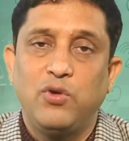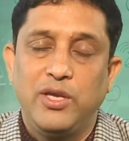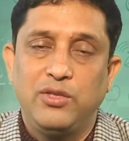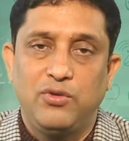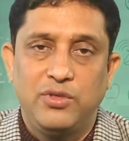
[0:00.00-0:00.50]

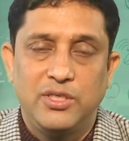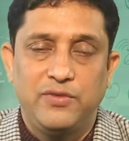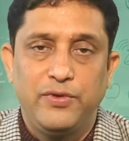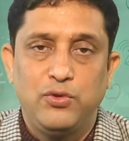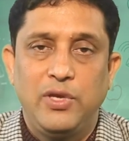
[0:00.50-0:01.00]
going through this
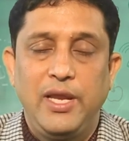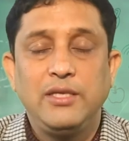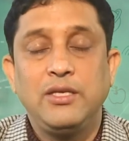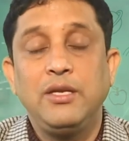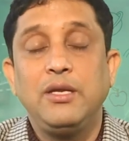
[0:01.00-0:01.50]
video
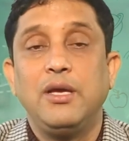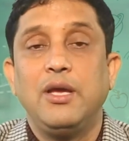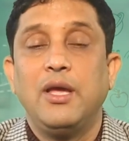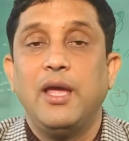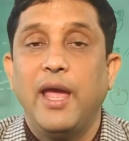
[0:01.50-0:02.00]
lesson
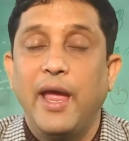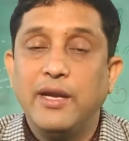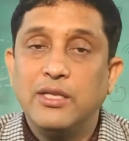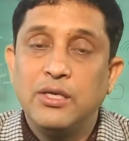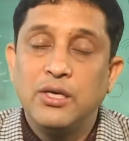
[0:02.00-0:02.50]

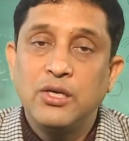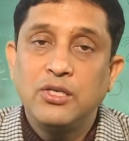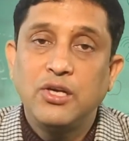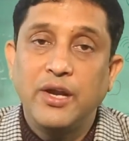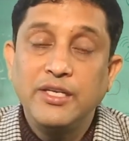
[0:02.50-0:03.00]
and
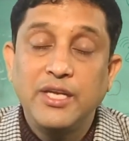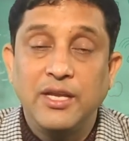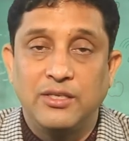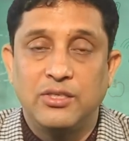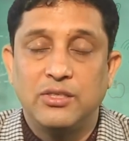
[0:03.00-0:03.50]
the
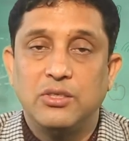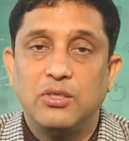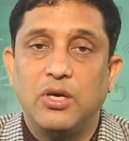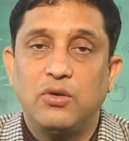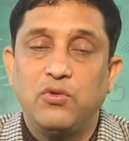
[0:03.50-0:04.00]
content
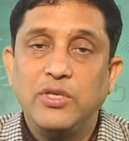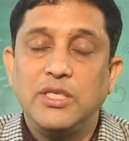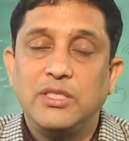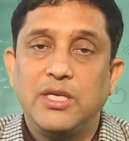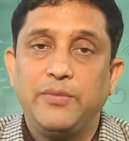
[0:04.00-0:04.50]
which
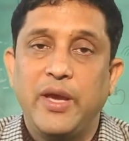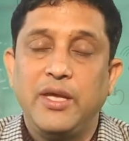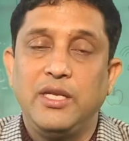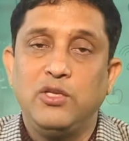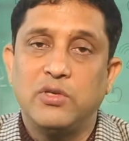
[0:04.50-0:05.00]
is
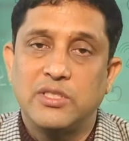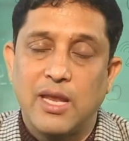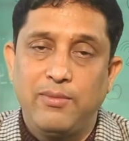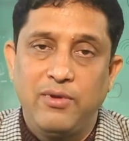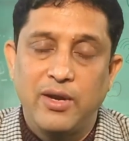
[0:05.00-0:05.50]
given in your
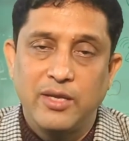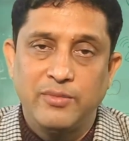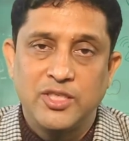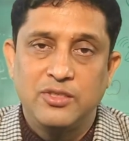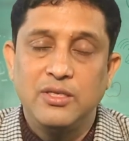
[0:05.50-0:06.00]
self-learning
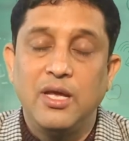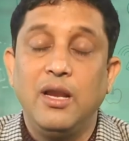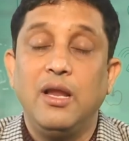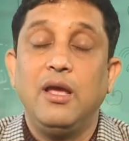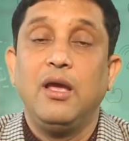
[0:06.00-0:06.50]

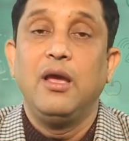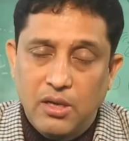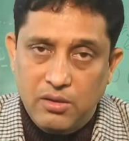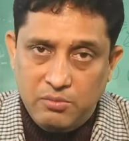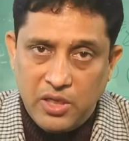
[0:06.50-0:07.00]
material,
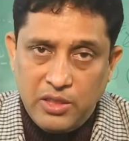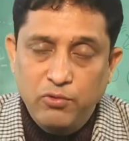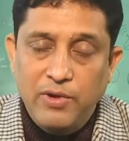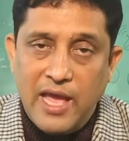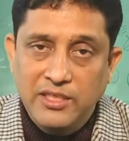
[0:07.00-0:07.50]
you
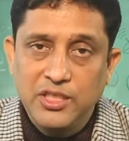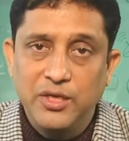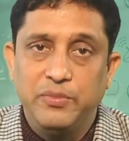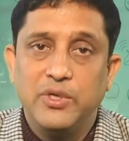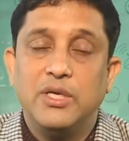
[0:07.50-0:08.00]
will
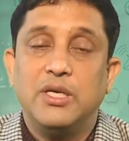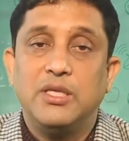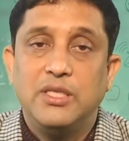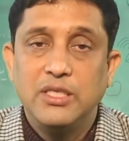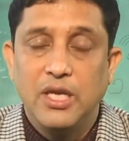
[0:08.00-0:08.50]
achieve
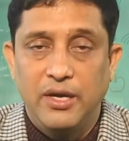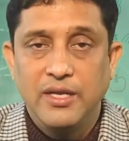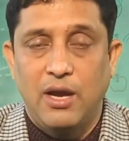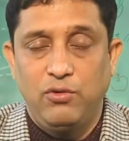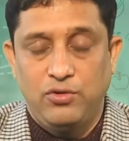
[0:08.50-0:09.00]
these
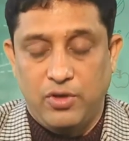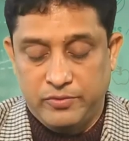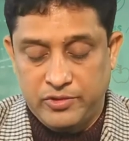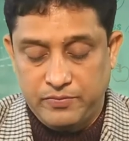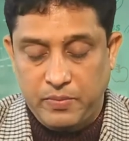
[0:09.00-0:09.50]
learning
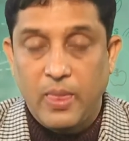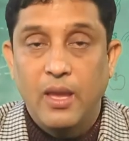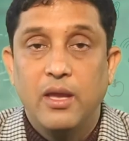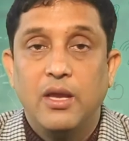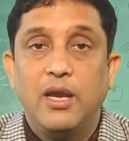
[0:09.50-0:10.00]
outcomes.
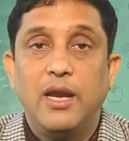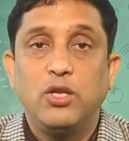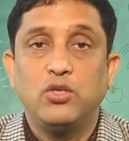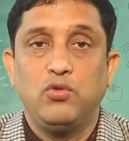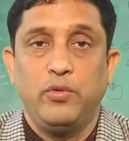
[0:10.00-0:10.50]
Let
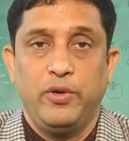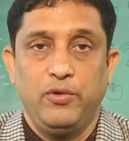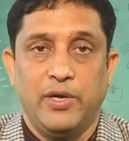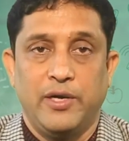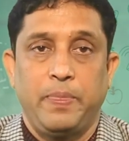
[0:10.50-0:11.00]
us go
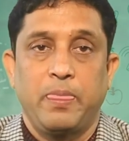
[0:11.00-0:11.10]
forward.